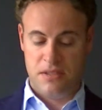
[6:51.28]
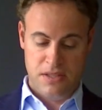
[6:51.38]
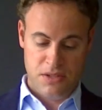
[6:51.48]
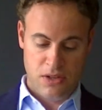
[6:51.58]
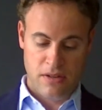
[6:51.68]
is
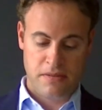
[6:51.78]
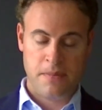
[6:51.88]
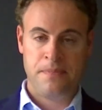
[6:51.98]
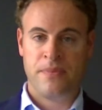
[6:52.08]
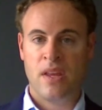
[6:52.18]
deserved.
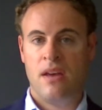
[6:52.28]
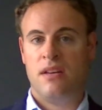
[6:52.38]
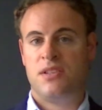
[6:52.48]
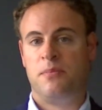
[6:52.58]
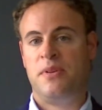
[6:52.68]

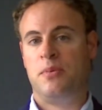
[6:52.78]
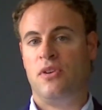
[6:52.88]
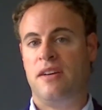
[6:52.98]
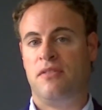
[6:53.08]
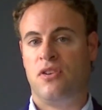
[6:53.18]
Some
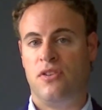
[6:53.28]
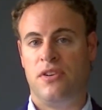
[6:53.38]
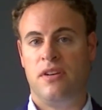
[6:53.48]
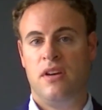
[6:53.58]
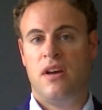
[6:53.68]
people have
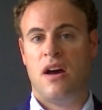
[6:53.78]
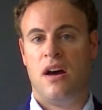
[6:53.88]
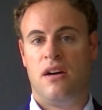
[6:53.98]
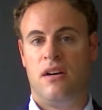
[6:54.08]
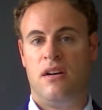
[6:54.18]
heard
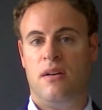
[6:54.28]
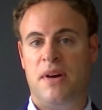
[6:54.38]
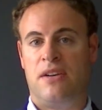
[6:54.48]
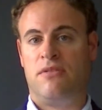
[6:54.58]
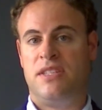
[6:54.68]

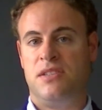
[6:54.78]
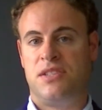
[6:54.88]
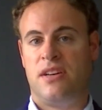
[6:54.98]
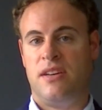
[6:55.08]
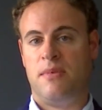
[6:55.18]
about a recent
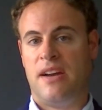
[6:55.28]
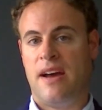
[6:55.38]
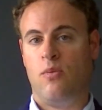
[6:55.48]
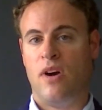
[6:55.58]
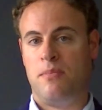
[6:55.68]
study about
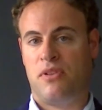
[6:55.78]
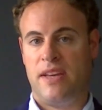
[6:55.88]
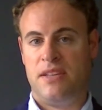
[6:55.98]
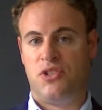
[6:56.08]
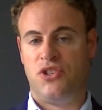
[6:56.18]
how White
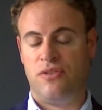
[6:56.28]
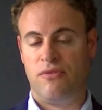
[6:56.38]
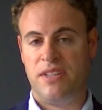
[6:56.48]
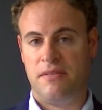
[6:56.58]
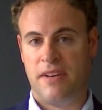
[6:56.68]
Plains should
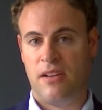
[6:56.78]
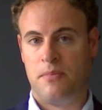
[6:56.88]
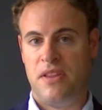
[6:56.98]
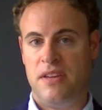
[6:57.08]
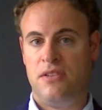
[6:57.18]

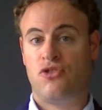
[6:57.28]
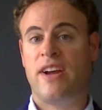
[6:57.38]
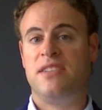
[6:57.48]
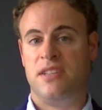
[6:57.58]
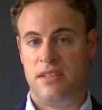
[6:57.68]
redevelop the
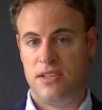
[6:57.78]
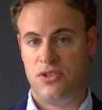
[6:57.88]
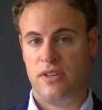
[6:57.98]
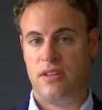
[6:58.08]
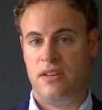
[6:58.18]
transit
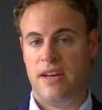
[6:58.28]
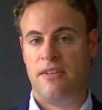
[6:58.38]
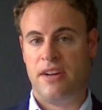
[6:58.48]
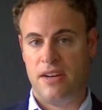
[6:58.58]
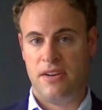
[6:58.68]
district, the
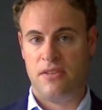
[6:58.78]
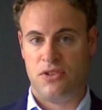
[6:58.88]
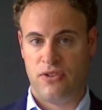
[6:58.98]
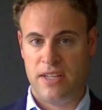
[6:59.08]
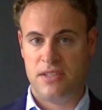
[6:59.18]
area near the
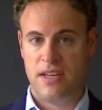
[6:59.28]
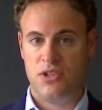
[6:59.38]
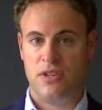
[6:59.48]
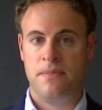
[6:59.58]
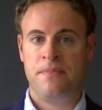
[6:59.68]
train
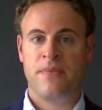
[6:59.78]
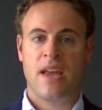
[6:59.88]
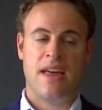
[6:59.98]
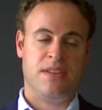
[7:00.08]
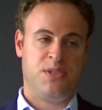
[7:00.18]
station.
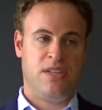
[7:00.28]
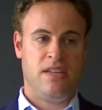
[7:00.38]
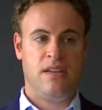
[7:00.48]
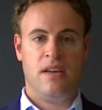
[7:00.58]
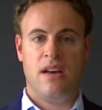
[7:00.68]
And the
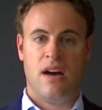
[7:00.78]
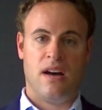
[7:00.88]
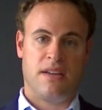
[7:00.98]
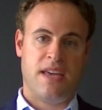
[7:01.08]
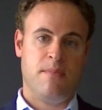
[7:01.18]
city
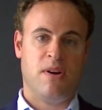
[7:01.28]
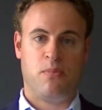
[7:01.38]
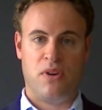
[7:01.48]
came up